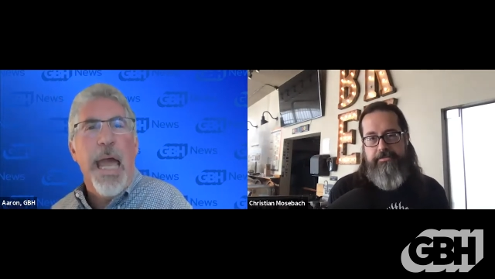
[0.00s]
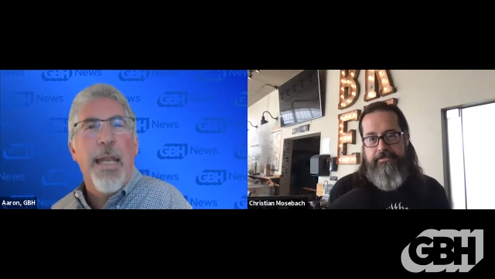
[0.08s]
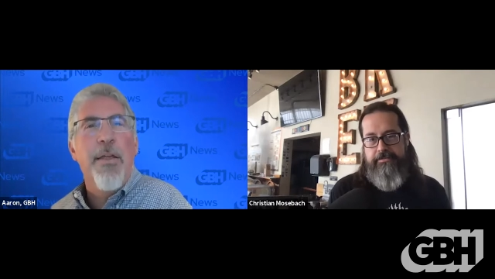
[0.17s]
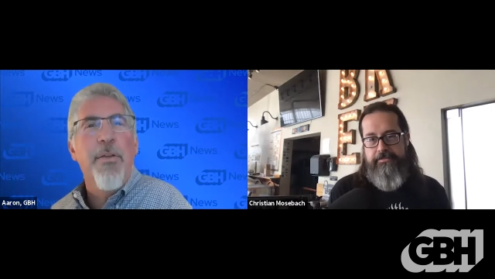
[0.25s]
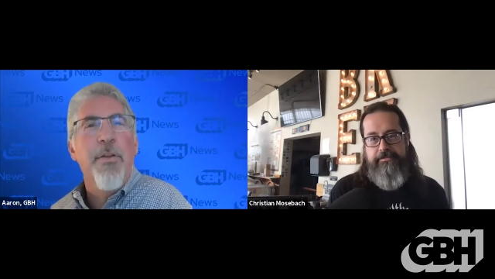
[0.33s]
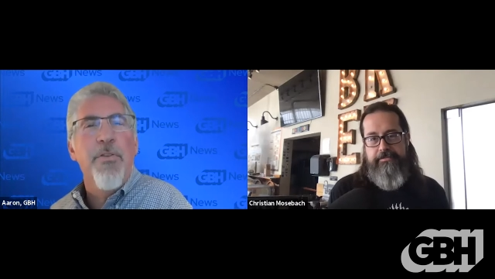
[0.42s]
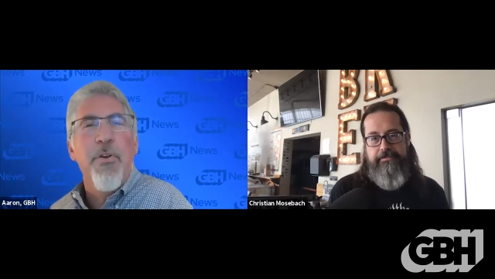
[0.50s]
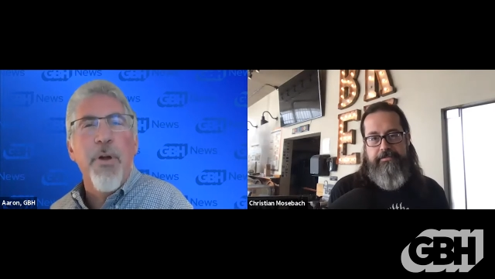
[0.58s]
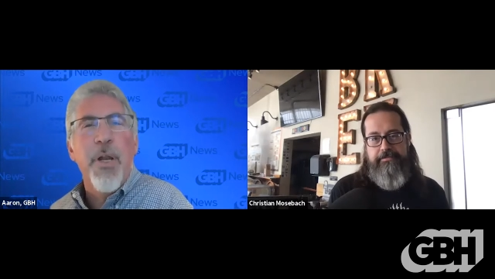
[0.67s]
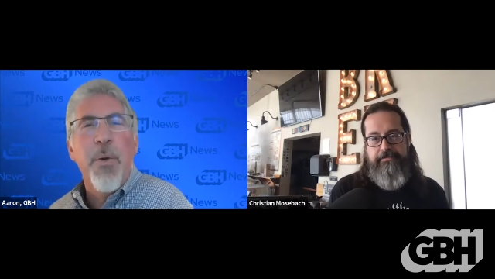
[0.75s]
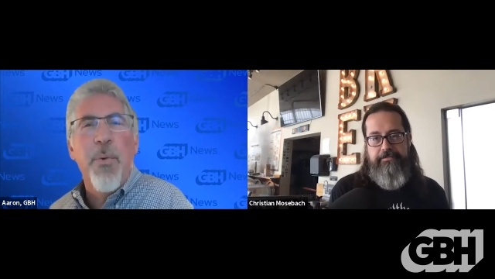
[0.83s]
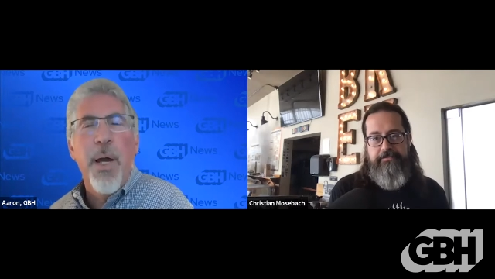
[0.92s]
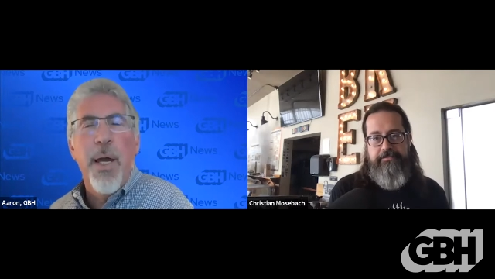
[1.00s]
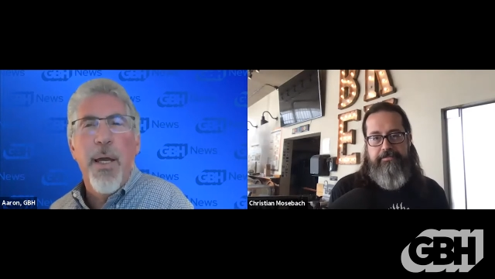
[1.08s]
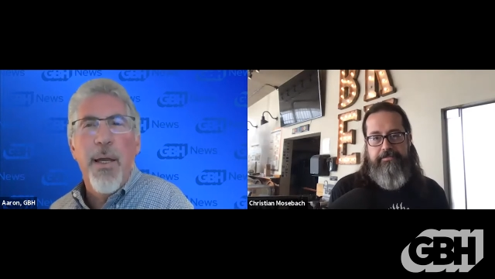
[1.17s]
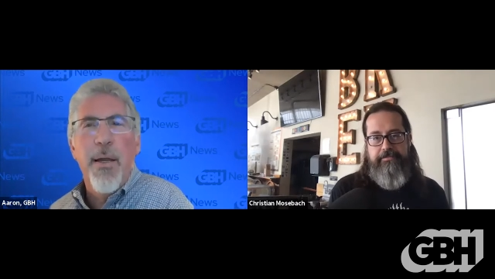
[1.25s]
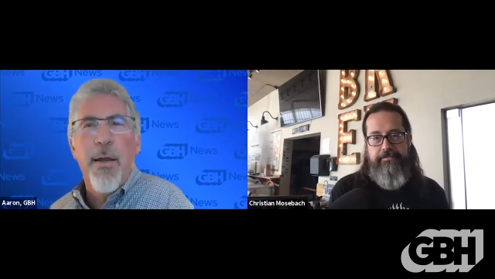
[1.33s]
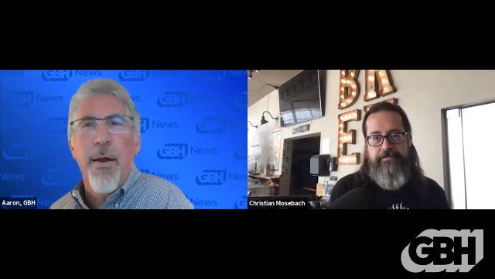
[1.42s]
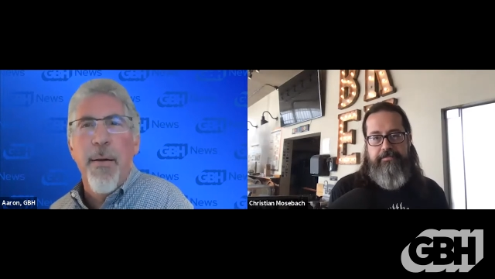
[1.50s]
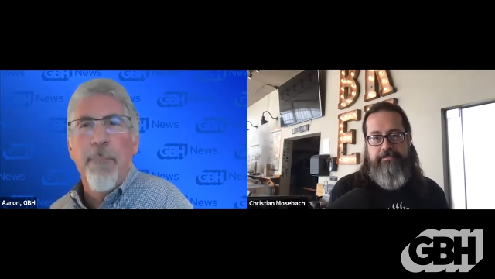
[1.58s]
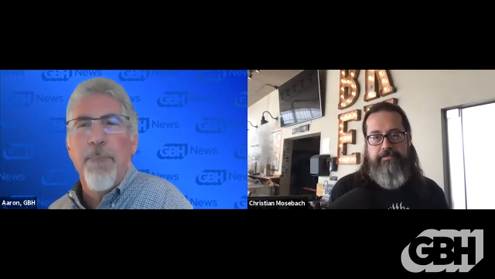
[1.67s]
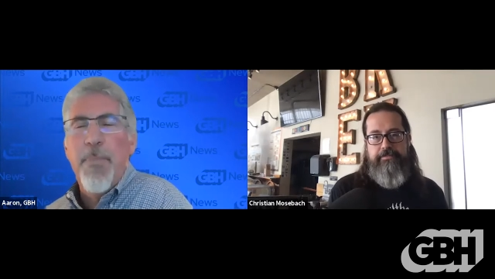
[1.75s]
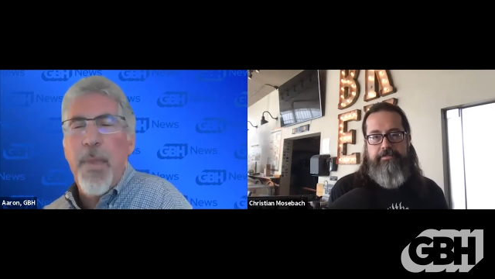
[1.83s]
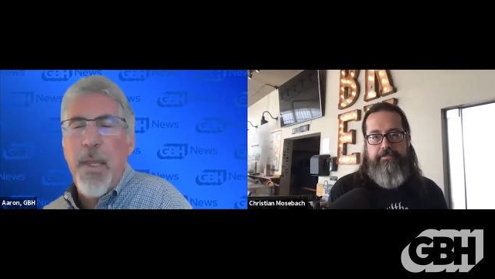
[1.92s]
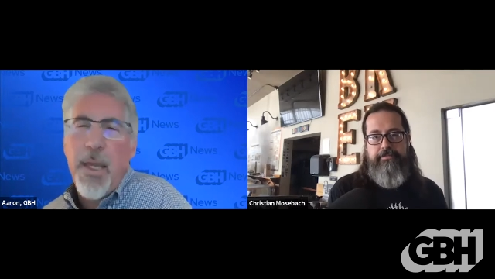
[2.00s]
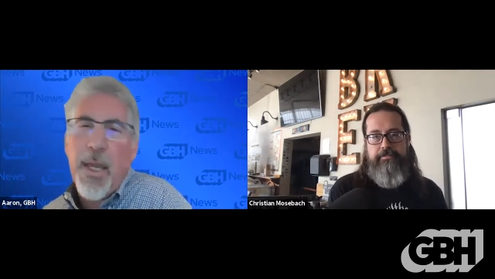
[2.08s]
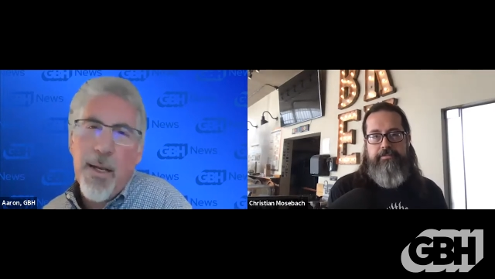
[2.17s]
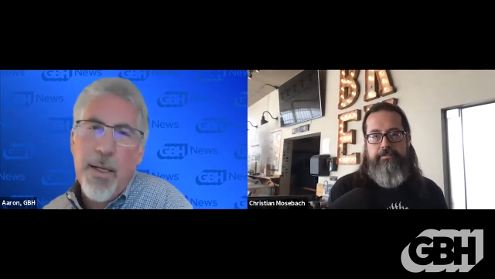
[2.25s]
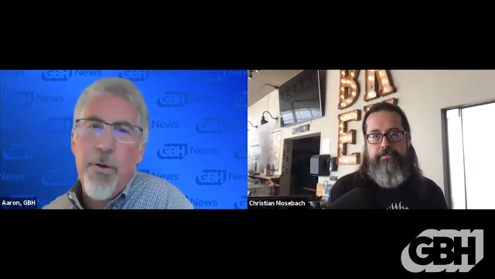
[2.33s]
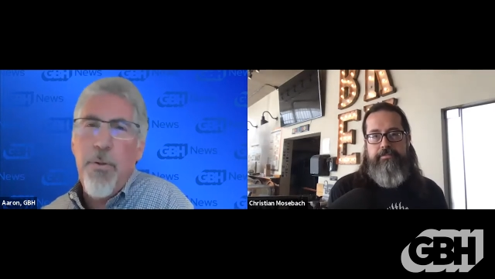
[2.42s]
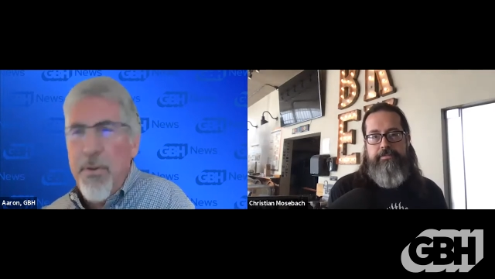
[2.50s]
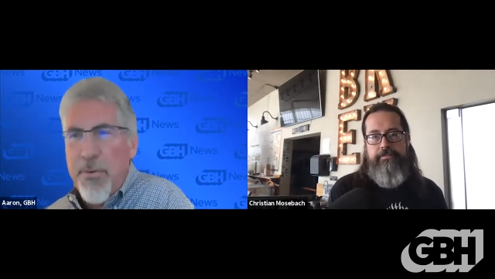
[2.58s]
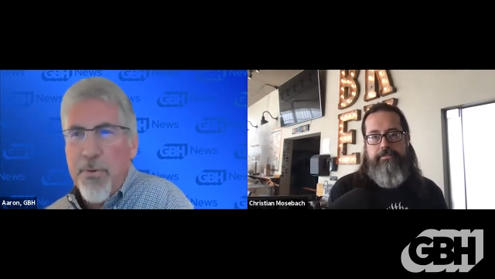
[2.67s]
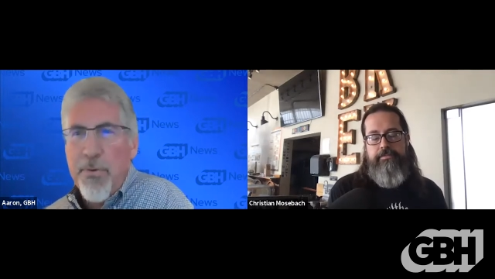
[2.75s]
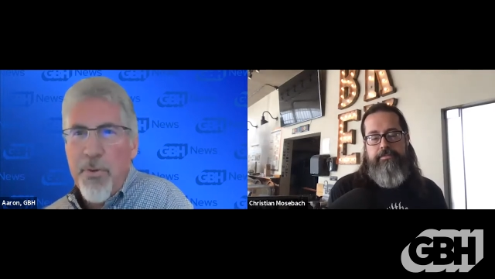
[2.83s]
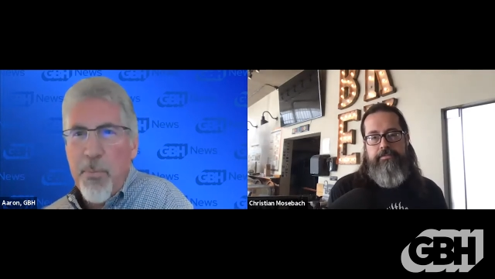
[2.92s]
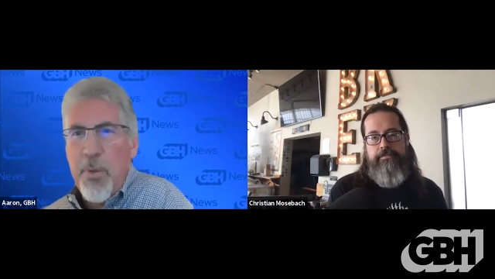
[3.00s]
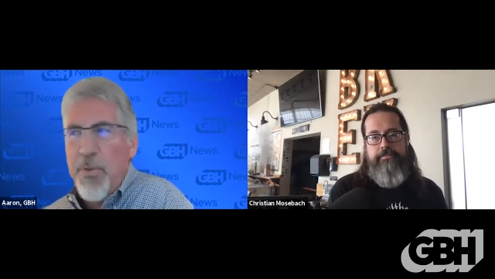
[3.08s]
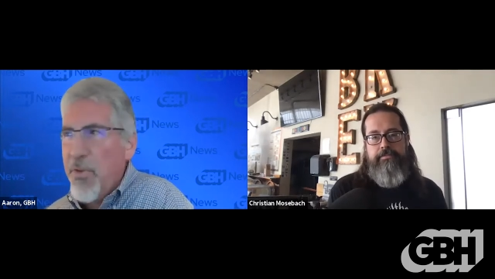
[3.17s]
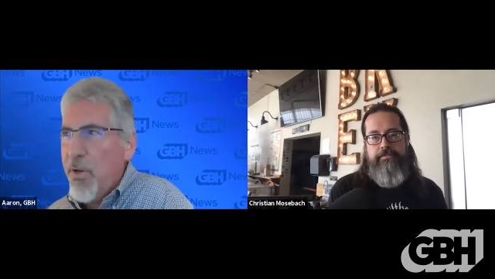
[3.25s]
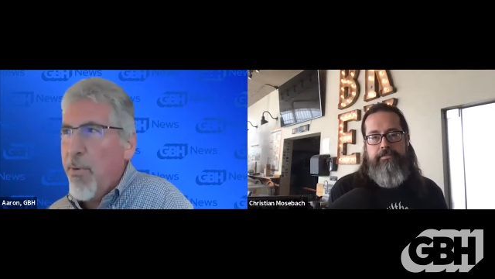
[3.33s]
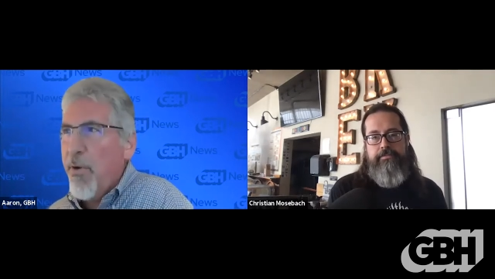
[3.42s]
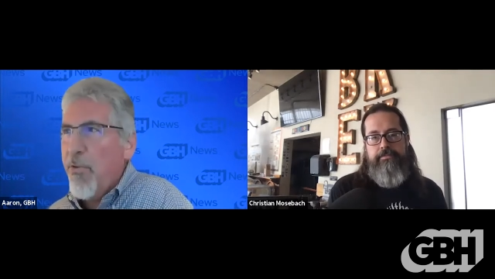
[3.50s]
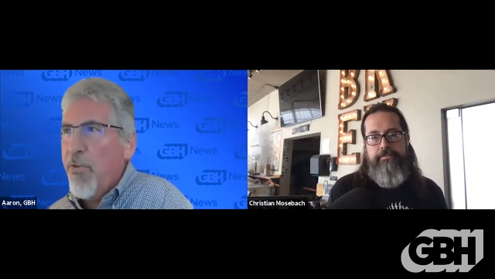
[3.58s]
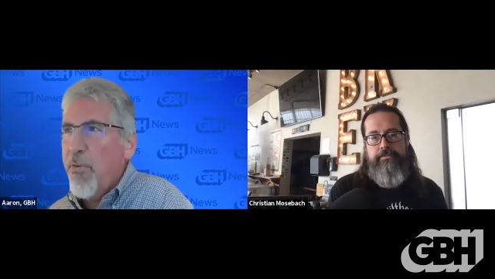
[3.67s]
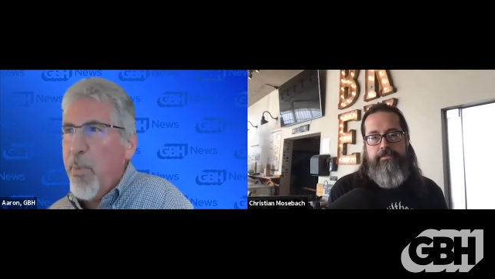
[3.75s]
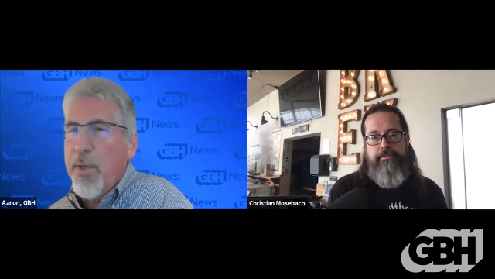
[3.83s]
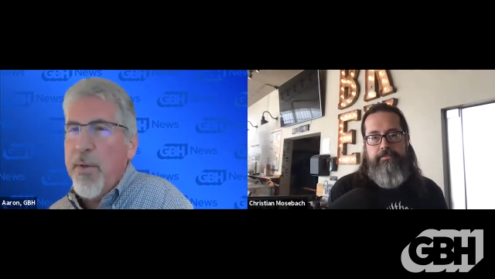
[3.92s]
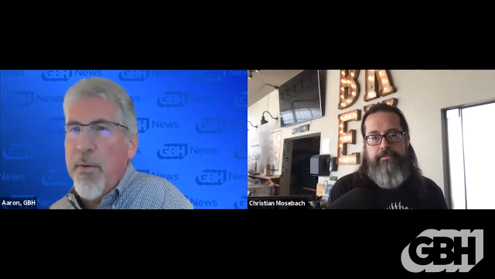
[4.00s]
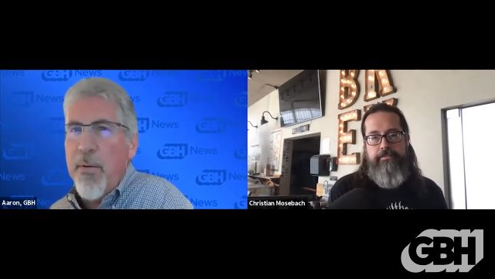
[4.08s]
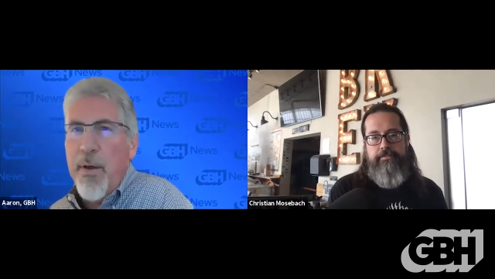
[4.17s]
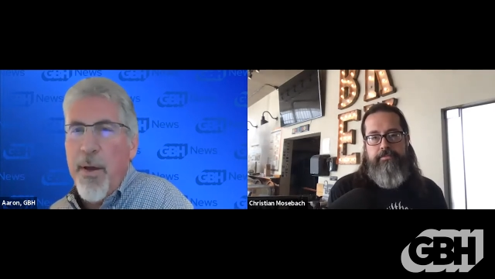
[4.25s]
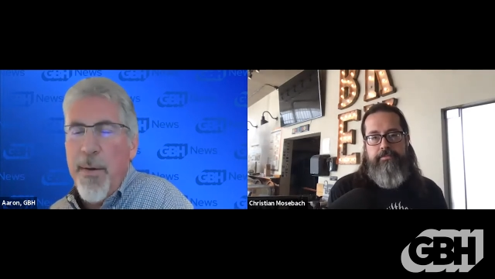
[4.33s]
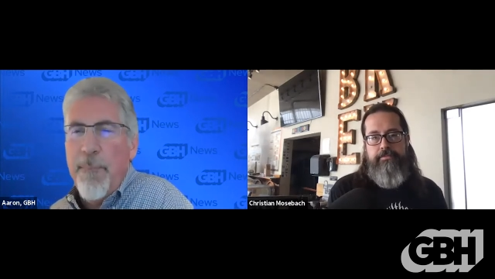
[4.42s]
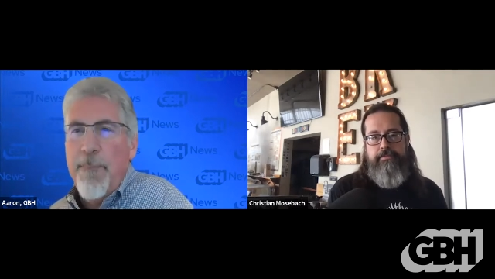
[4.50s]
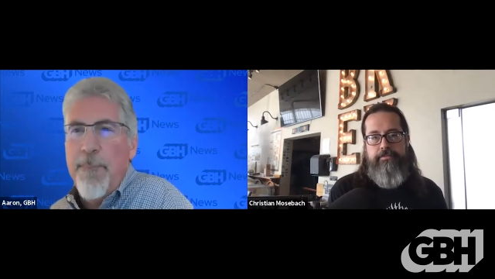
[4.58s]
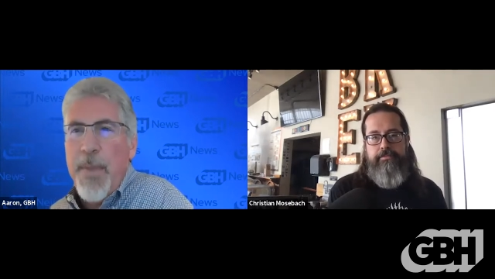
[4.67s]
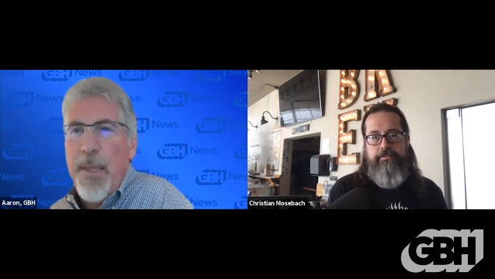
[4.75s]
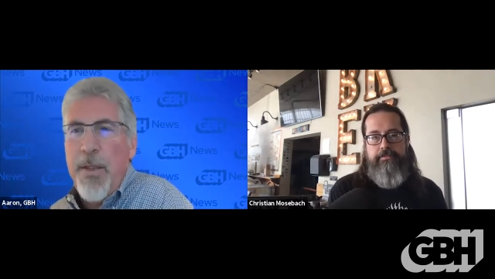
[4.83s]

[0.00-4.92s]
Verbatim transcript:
Speaker 1: And is there any way, um, again, I know these are simplistic questions, but um,